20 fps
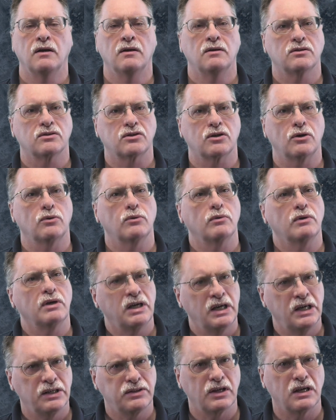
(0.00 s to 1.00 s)
So
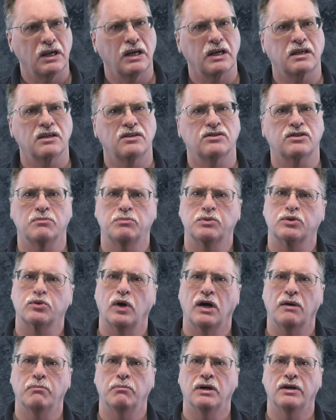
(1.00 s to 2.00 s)
hit the like and
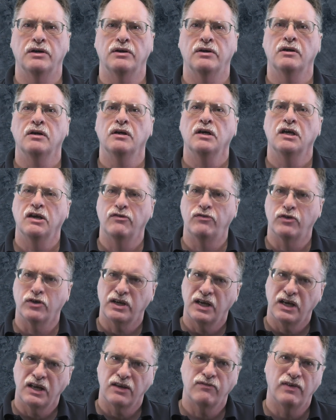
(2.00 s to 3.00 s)
subscribe button if you're
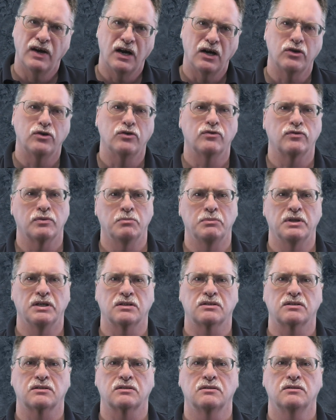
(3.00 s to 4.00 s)
getting value from
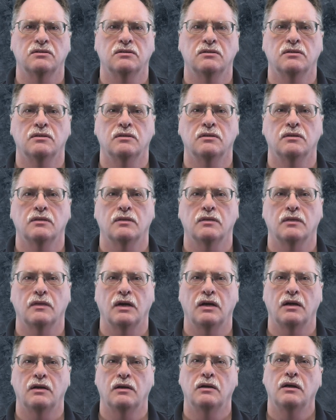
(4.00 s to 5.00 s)
this.
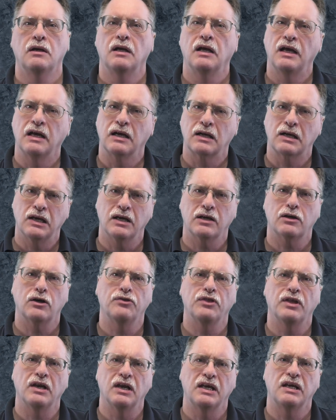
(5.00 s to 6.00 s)
And click on
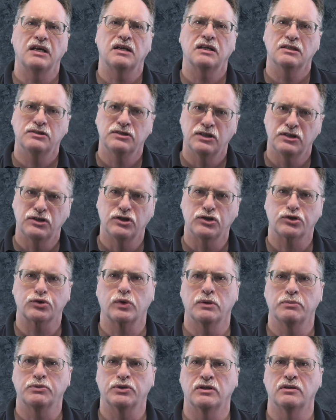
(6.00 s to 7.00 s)
the link in the
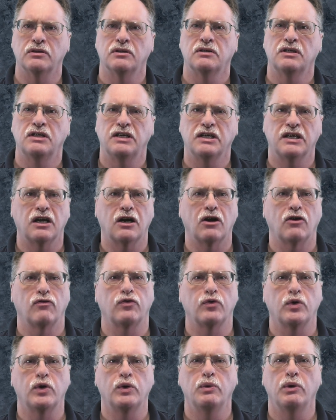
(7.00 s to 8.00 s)
description to get our
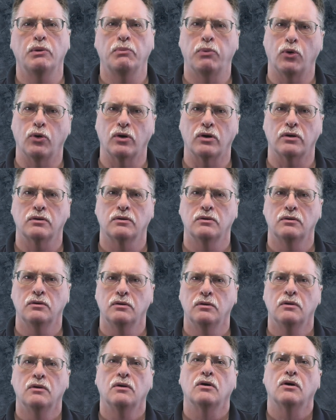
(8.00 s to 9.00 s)
free report
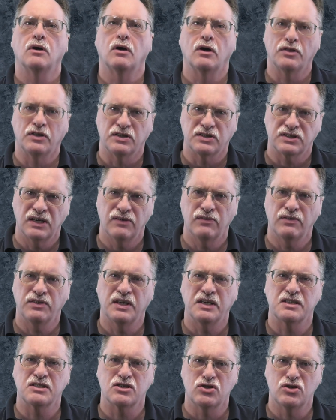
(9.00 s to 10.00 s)
on the 7
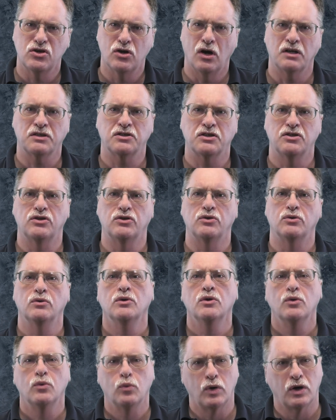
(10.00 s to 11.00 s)
things not to do
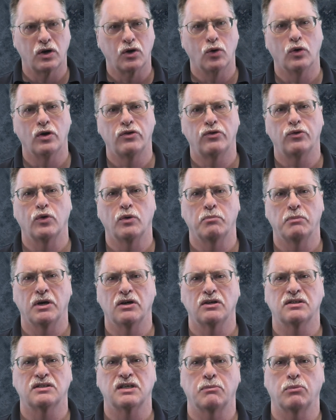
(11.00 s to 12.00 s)
when going through a
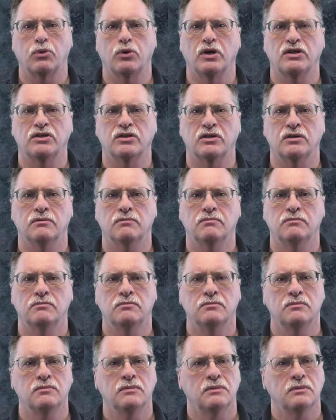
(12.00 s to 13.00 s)
marriage separation.
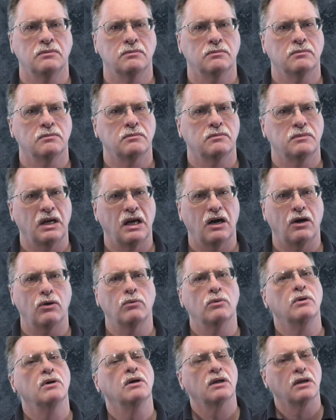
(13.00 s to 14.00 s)
Now,
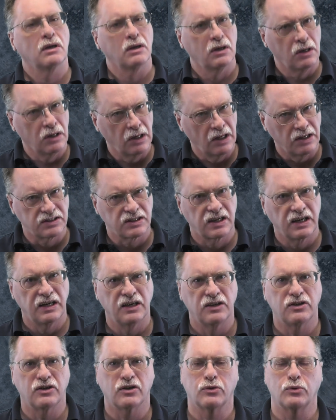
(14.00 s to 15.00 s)
let's get
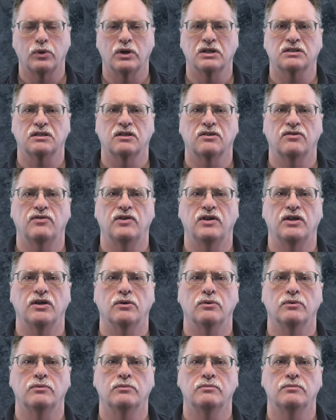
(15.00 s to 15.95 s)
into the rest of the video.